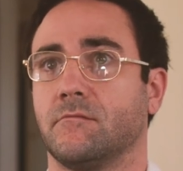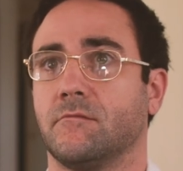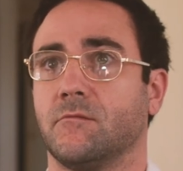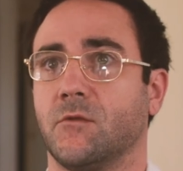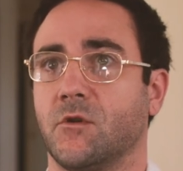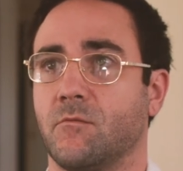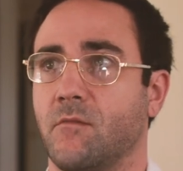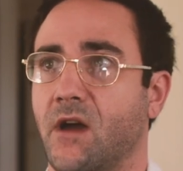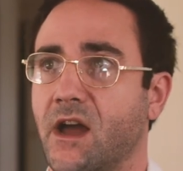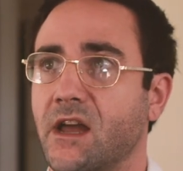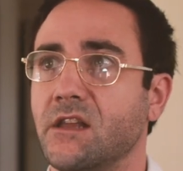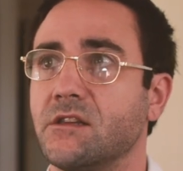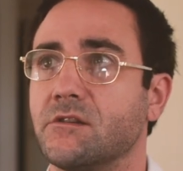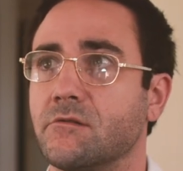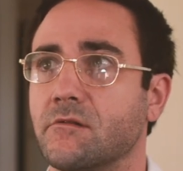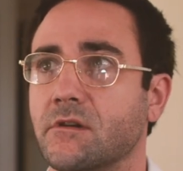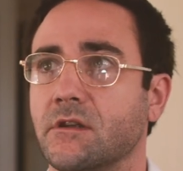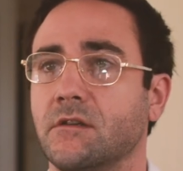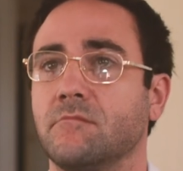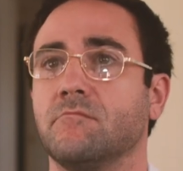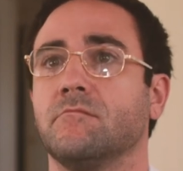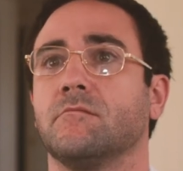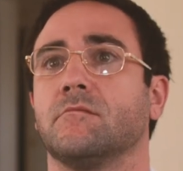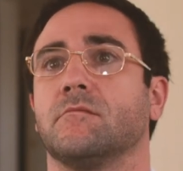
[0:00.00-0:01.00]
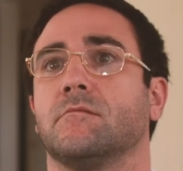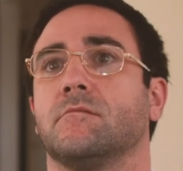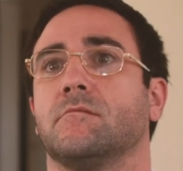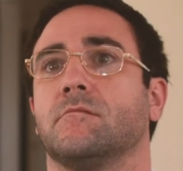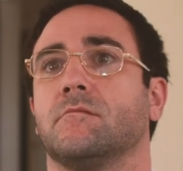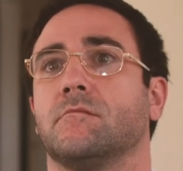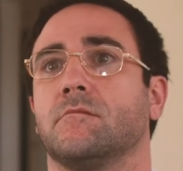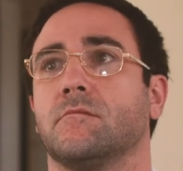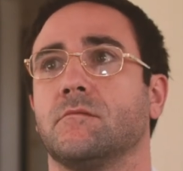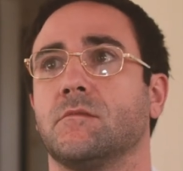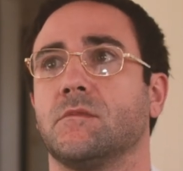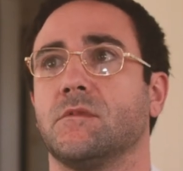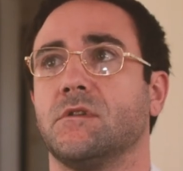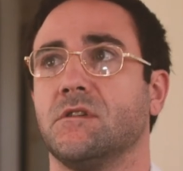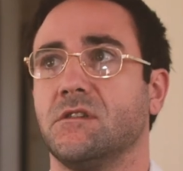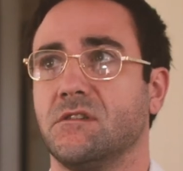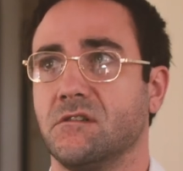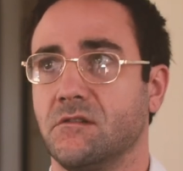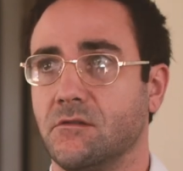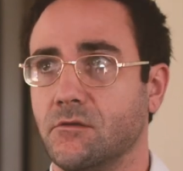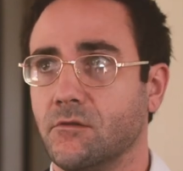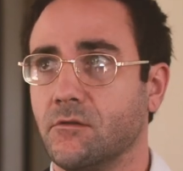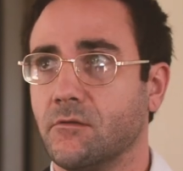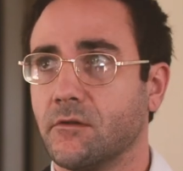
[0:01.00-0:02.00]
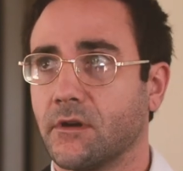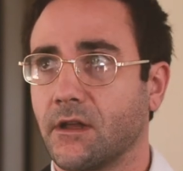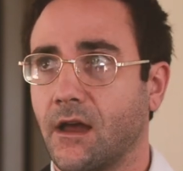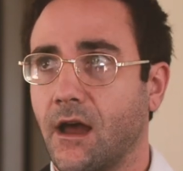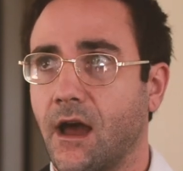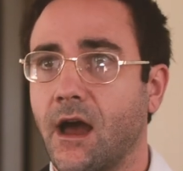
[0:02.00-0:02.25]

Well, my dream is to do what